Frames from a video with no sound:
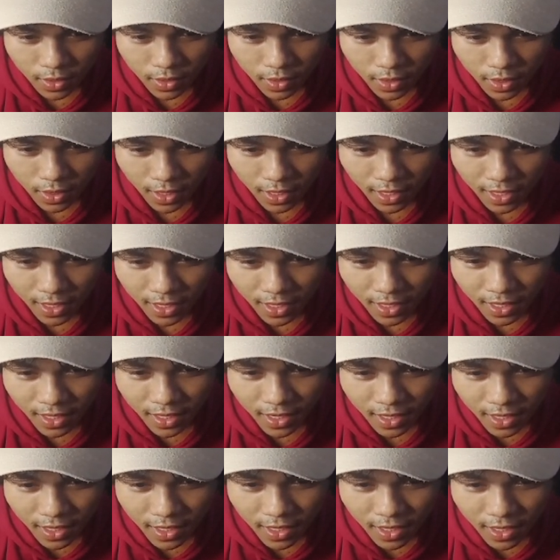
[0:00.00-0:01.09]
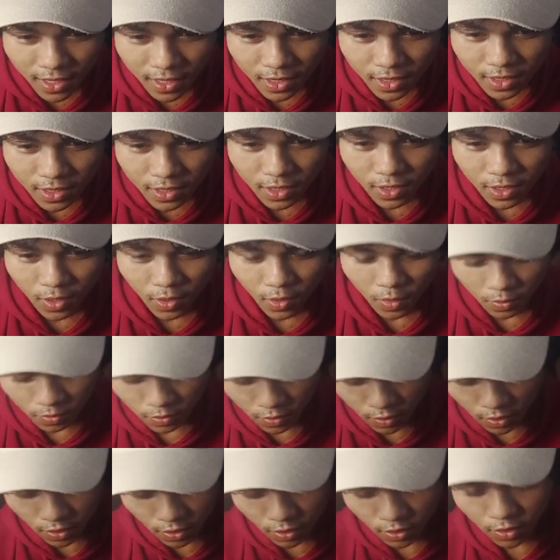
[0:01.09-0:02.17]
Okay. So
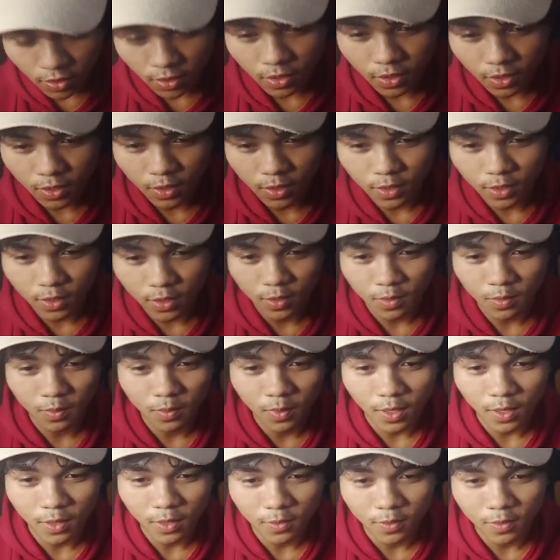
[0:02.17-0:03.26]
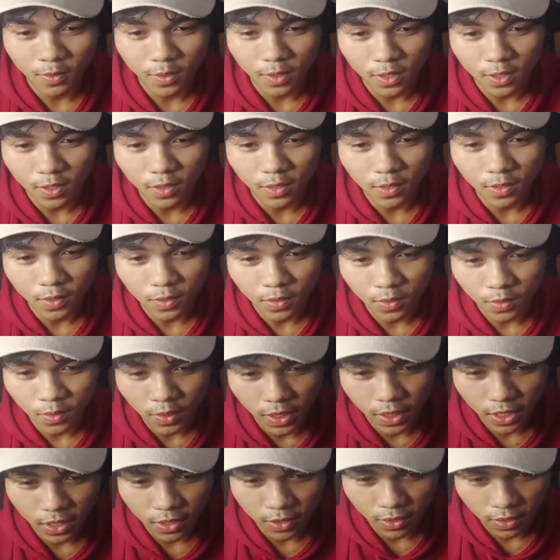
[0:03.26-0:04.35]
first is
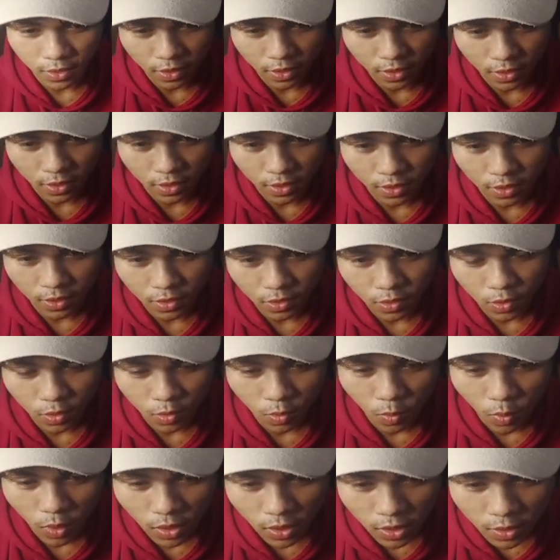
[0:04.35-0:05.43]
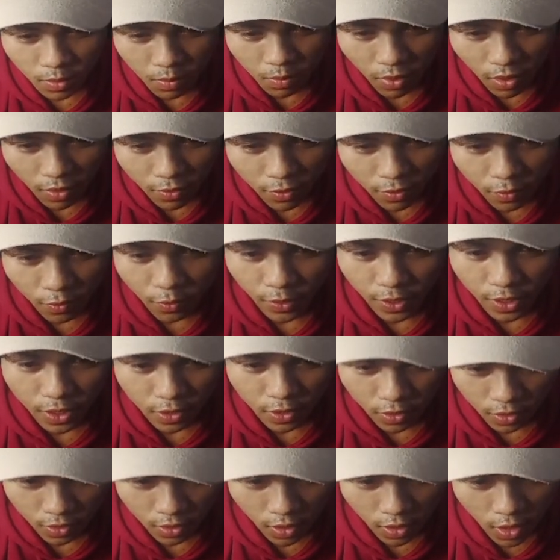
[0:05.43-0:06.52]
BufferedReader. So what is
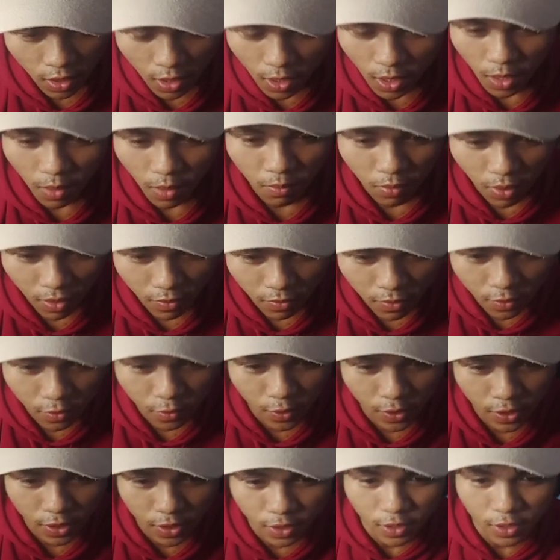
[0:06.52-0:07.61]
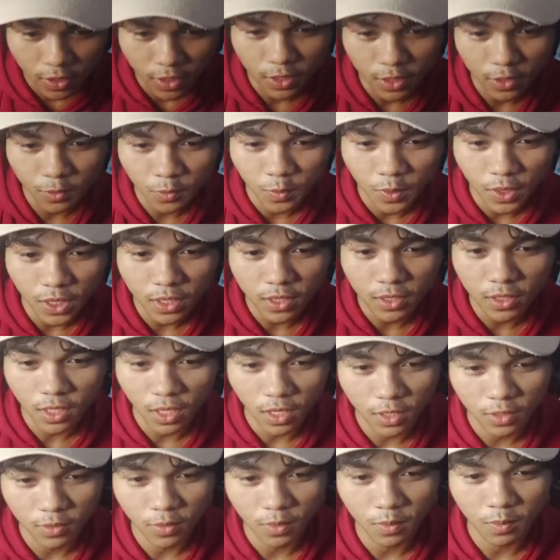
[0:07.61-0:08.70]
BufferedReader? A BufferedReader is read
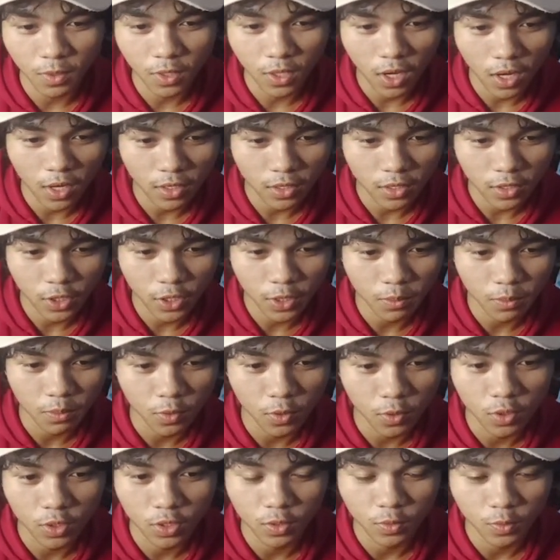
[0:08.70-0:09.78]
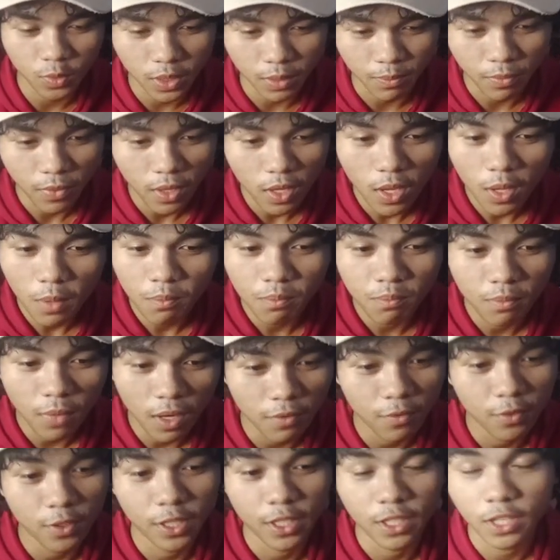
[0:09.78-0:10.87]
text from a character input stream,
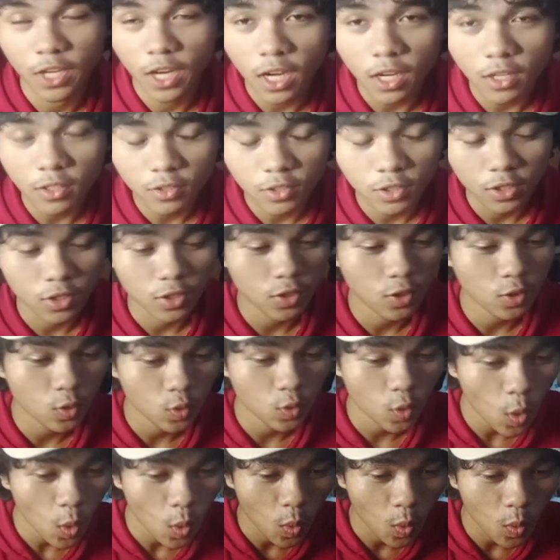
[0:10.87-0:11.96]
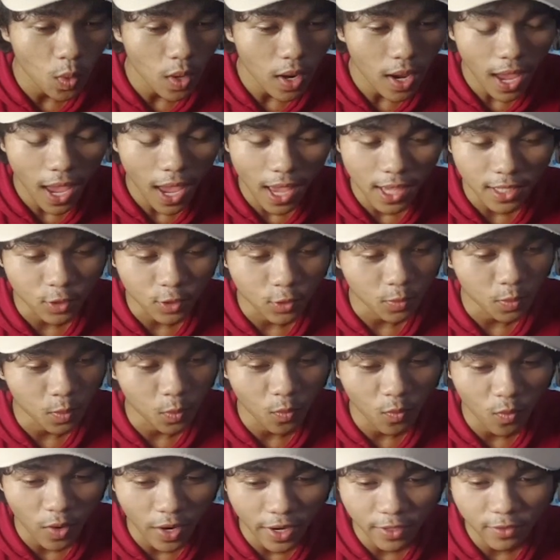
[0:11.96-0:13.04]
buffering characters so as to
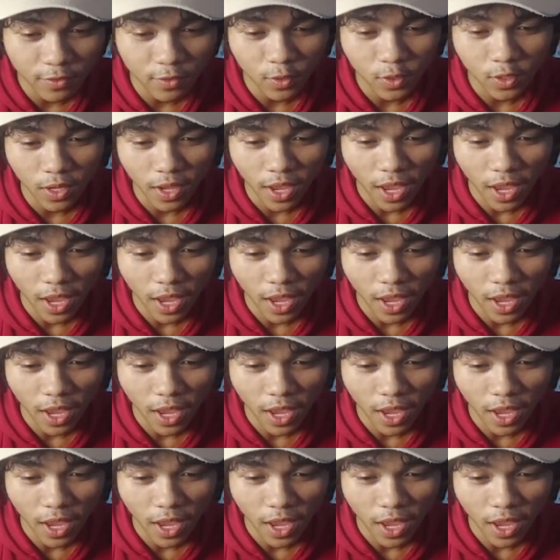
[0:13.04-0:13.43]
provide for the